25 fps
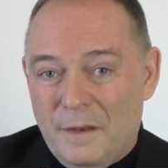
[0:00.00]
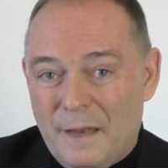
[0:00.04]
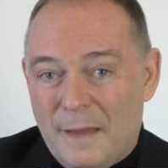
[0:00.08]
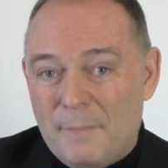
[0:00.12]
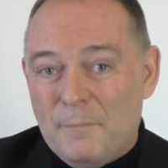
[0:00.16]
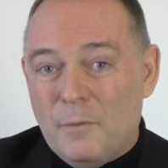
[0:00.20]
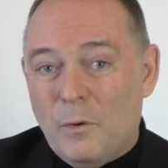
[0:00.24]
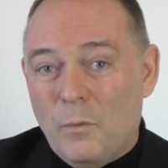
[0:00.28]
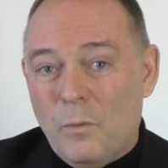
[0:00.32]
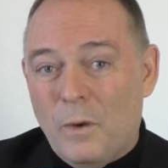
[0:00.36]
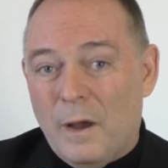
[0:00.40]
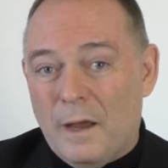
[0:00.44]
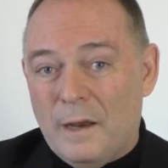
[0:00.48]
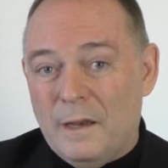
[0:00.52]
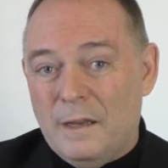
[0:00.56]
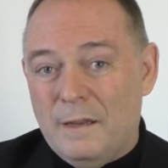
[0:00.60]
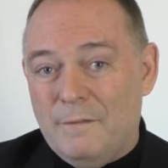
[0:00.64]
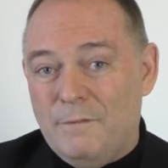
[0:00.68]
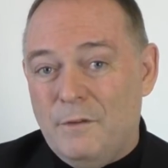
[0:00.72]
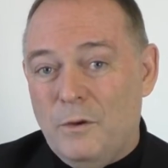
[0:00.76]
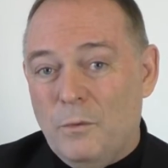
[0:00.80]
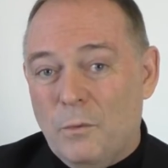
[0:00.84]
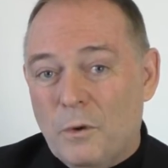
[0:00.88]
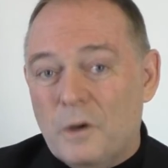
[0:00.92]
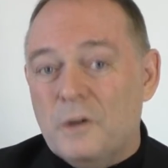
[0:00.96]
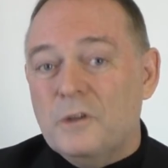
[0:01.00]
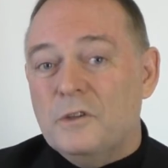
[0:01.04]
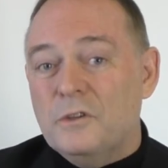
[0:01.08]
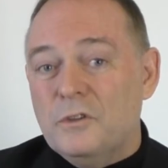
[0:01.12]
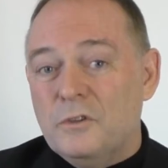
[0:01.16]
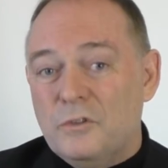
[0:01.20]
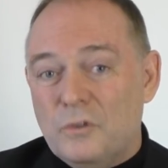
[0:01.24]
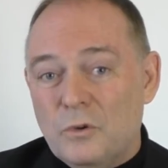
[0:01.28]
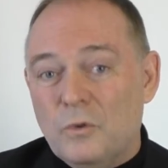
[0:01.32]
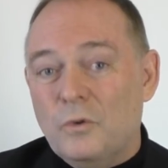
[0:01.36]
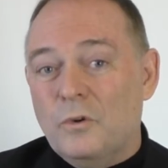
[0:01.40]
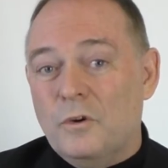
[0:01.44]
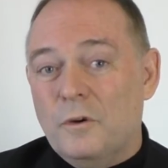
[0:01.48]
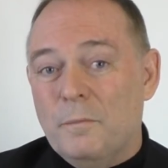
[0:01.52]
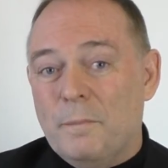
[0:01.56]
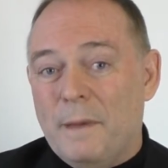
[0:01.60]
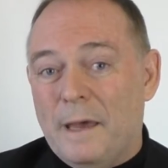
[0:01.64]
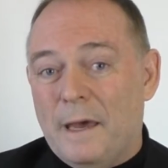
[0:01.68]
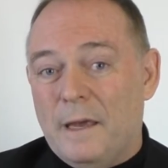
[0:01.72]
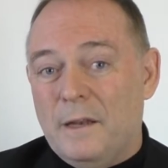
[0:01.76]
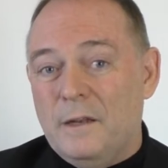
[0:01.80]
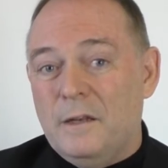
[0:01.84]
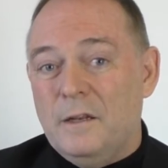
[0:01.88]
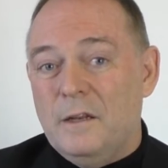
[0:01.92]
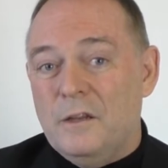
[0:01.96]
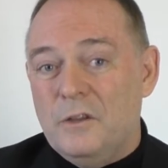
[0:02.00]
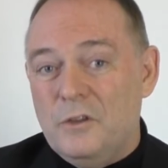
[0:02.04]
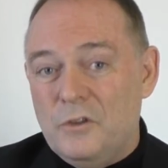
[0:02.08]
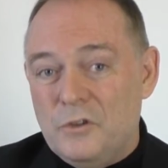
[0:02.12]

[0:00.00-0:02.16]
number one, if you wanted to talk about it,